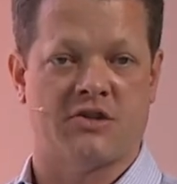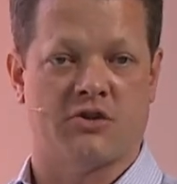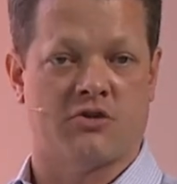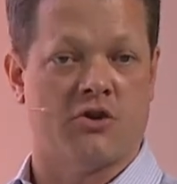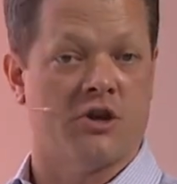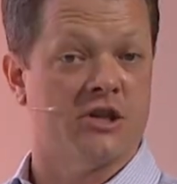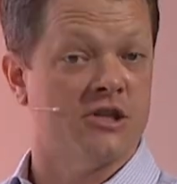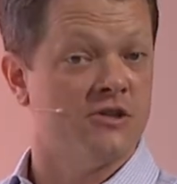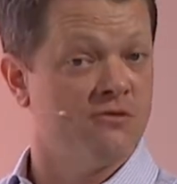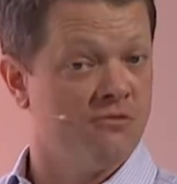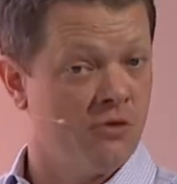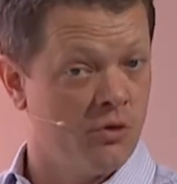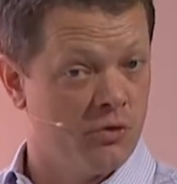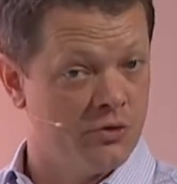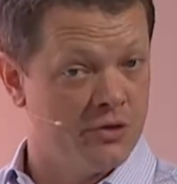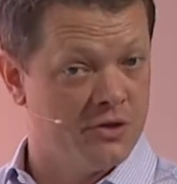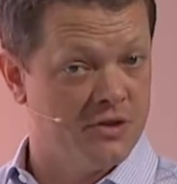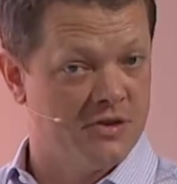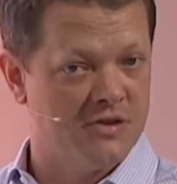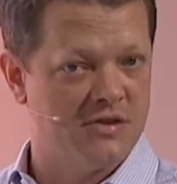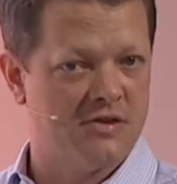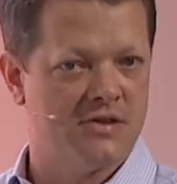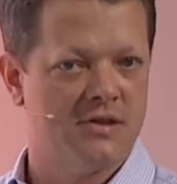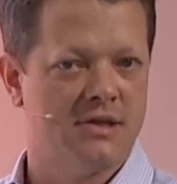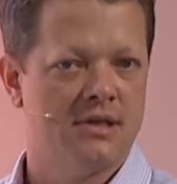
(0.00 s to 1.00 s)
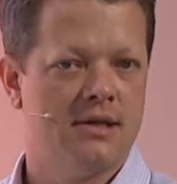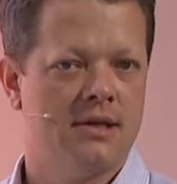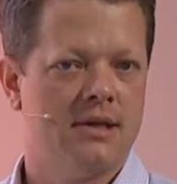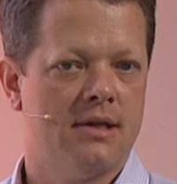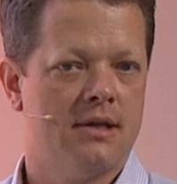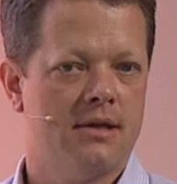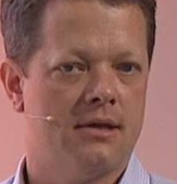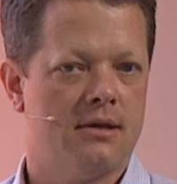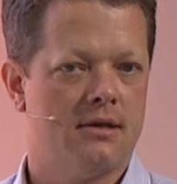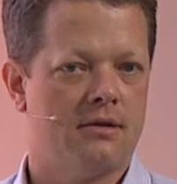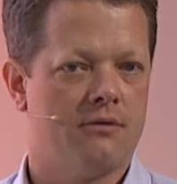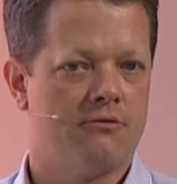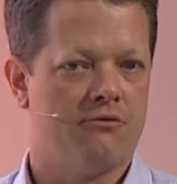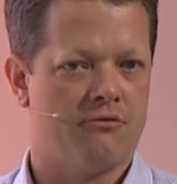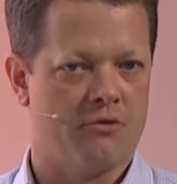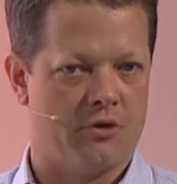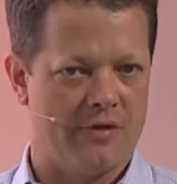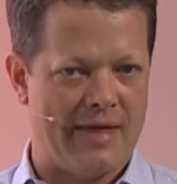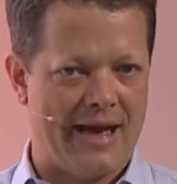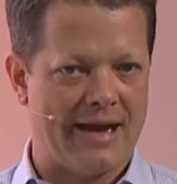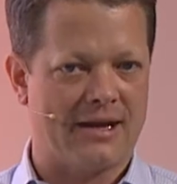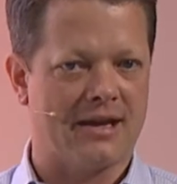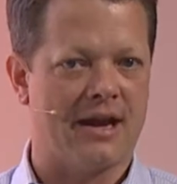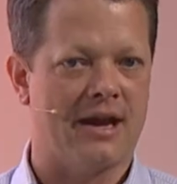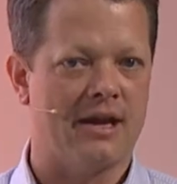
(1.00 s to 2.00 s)
across folders for
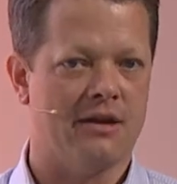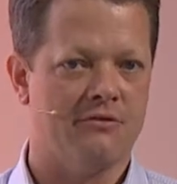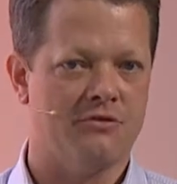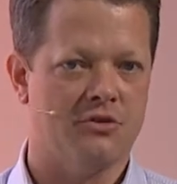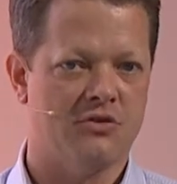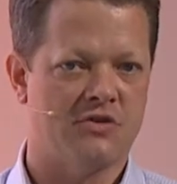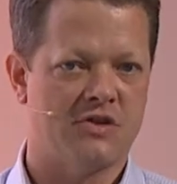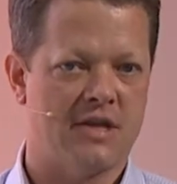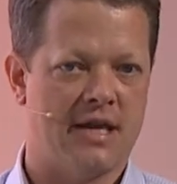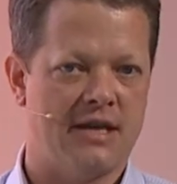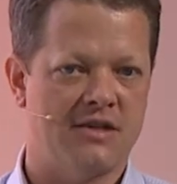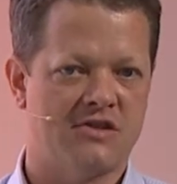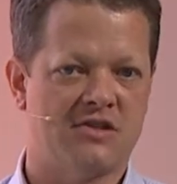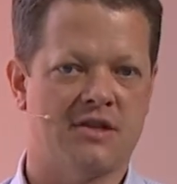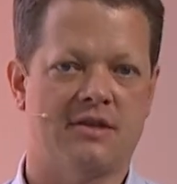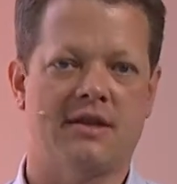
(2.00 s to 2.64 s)
that kind of use case.